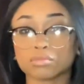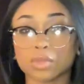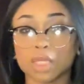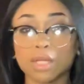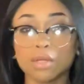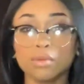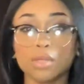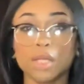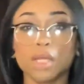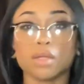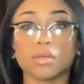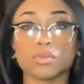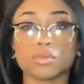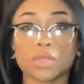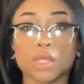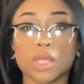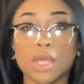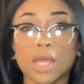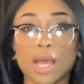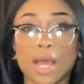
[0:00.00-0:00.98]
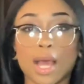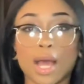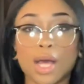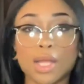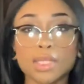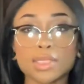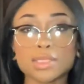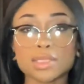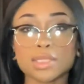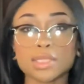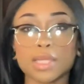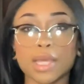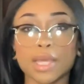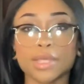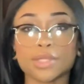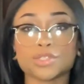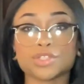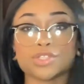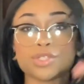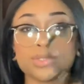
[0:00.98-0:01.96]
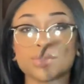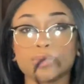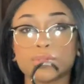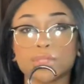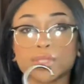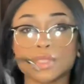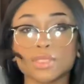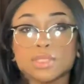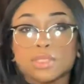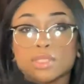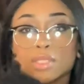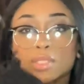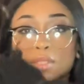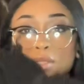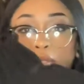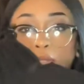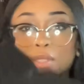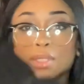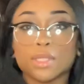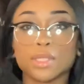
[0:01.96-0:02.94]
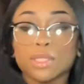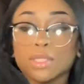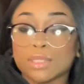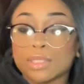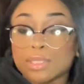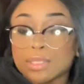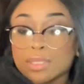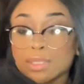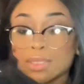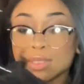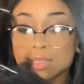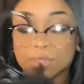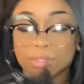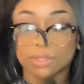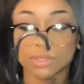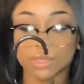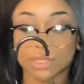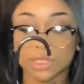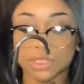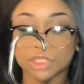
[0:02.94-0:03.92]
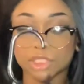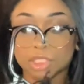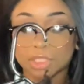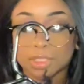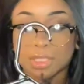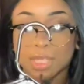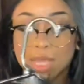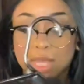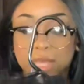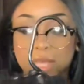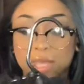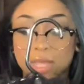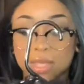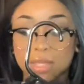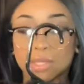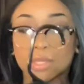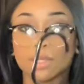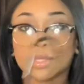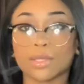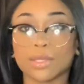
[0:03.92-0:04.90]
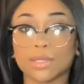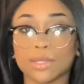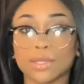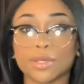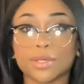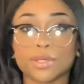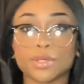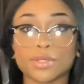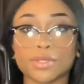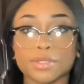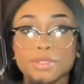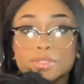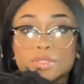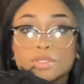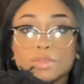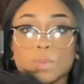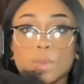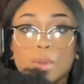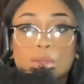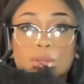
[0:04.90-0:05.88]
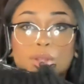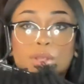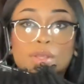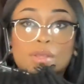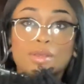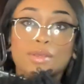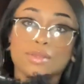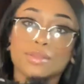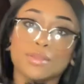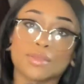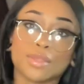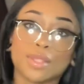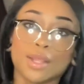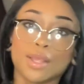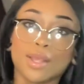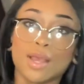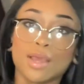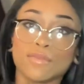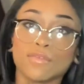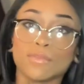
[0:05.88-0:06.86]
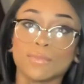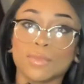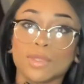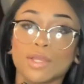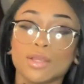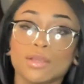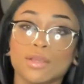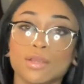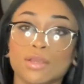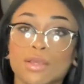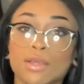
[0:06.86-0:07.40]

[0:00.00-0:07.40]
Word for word: i don't know honestly i could show you this this is literally just a sweater that I got from there.